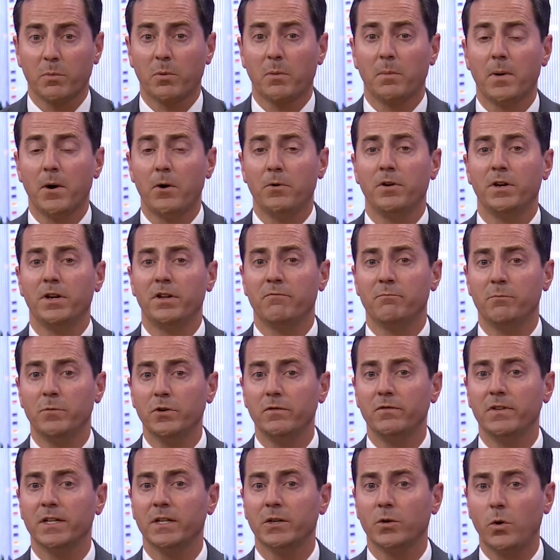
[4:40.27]
proponent of
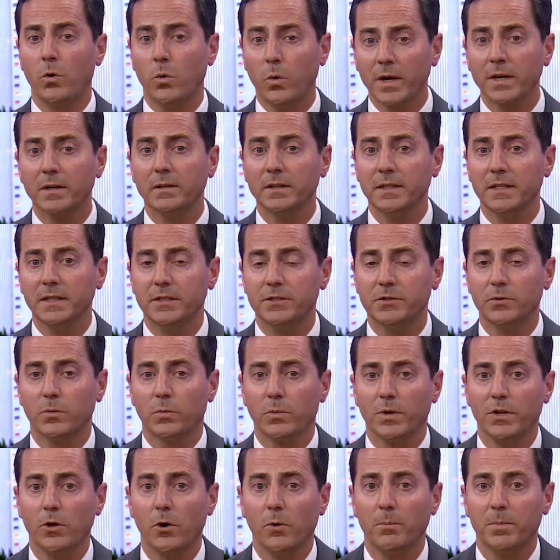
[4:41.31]
moving quickly to
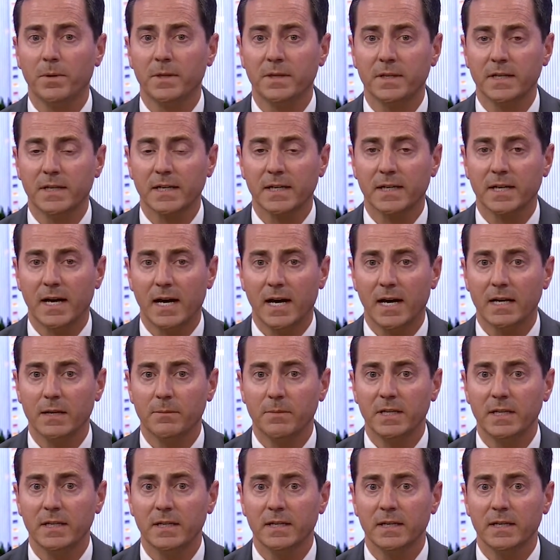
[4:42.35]
reopen the
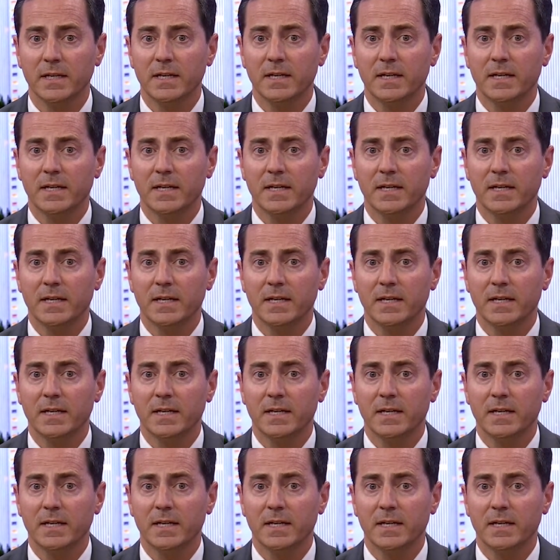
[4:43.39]
economy